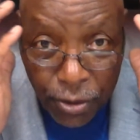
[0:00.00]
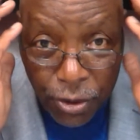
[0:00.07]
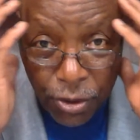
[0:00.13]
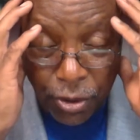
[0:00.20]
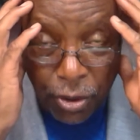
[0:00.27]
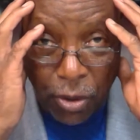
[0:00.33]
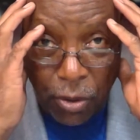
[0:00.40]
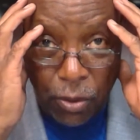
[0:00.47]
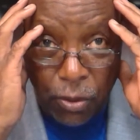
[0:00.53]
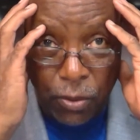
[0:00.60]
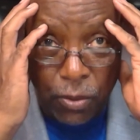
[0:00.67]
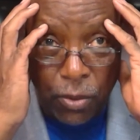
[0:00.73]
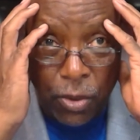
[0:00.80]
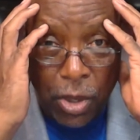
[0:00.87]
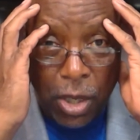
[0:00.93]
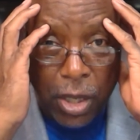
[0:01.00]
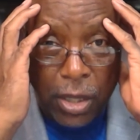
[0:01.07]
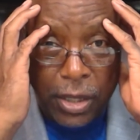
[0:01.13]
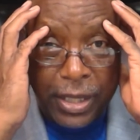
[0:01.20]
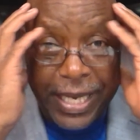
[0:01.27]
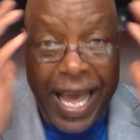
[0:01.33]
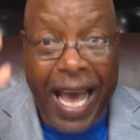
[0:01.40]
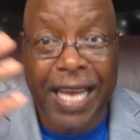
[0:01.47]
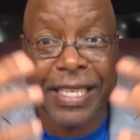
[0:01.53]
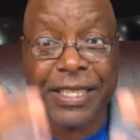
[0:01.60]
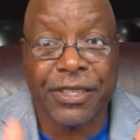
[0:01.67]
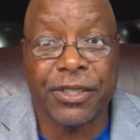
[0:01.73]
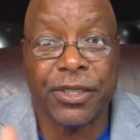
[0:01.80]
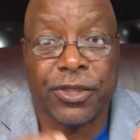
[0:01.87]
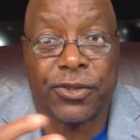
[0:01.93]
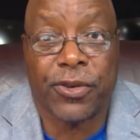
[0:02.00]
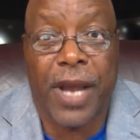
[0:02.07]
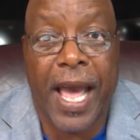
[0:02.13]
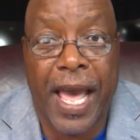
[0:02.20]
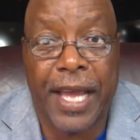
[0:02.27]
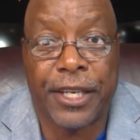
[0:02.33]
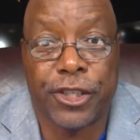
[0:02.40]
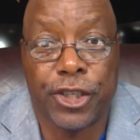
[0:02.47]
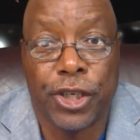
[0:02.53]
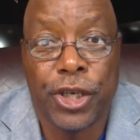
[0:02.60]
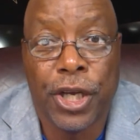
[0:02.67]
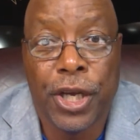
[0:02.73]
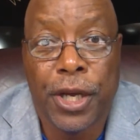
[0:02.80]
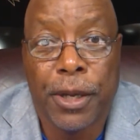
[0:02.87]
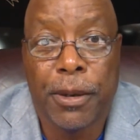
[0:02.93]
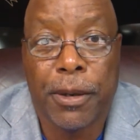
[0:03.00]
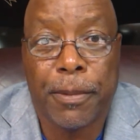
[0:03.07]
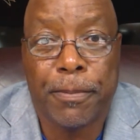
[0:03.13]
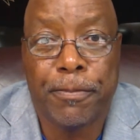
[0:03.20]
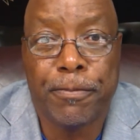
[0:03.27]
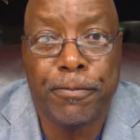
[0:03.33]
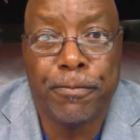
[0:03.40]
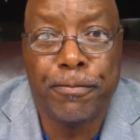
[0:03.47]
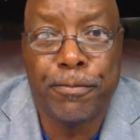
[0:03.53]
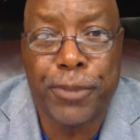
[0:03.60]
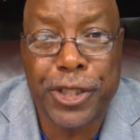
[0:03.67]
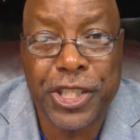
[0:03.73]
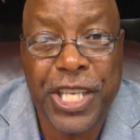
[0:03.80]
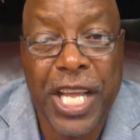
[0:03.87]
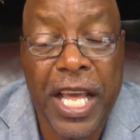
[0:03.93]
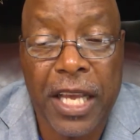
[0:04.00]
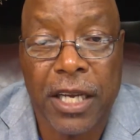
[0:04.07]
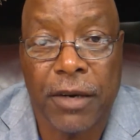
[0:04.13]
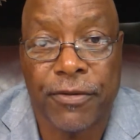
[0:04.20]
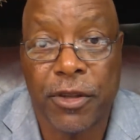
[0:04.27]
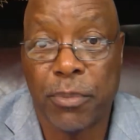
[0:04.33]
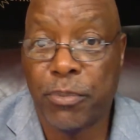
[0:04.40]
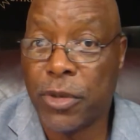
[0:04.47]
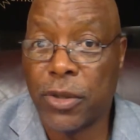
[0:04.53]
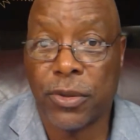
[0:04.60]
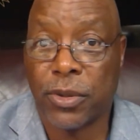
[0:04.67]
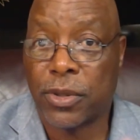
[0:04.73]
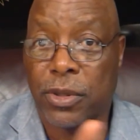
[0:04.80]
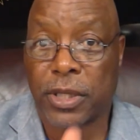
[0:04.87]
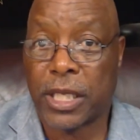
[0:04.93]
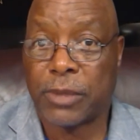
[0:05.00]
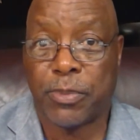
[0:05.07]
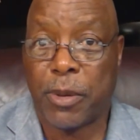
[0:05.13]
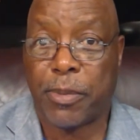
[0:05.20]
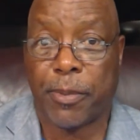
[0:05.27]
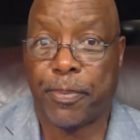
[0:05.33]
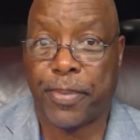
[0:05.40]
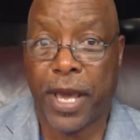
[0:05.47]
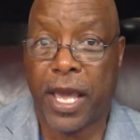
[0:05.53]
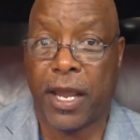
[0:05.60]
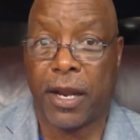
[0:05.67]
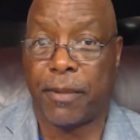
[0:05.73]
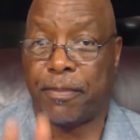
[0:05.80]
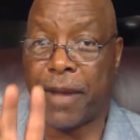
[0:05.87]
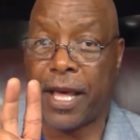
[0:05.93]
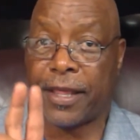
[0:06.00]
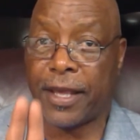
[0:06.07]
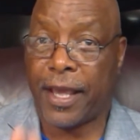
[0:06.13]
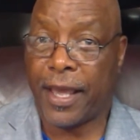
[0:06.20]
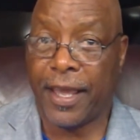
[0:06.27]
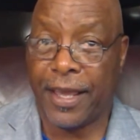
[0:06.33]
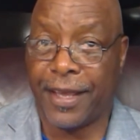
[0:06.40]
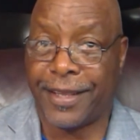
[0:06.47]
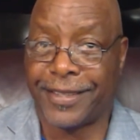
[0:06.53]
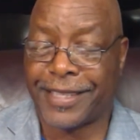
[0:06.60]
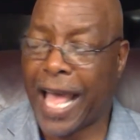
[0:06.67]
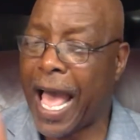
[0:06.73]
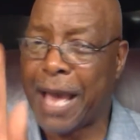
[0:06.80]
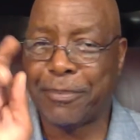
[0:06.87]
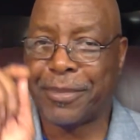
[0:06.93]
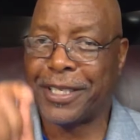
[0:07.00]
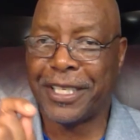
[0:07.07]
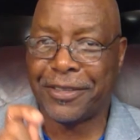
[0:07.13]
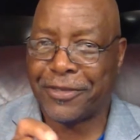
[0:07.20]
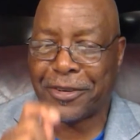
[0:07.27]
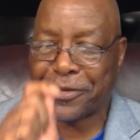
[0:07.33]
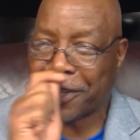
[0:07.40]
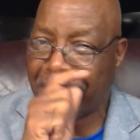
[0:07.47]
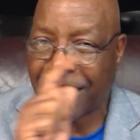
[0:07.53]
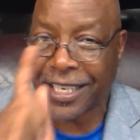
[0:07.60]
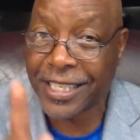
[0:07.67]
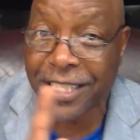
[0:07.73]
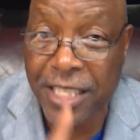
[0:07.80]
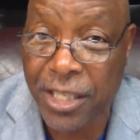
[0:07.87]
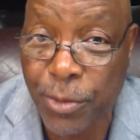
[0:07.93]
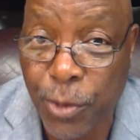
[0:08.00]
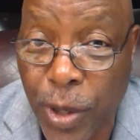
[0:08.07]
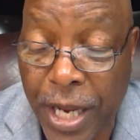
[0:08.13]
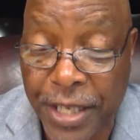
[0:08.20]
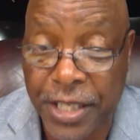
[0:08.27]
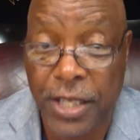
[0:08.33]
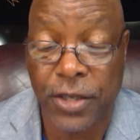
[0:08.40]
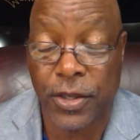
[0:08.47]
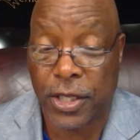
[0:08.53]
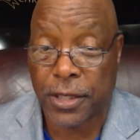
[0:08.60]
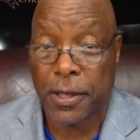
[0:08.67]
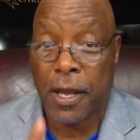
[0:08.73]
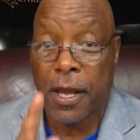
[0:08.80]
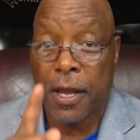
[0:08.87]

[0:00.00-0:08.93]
you know, not trying to partake of the miracle that's been prepared by the hands, I believe, of God. Listen to me when I tell you this.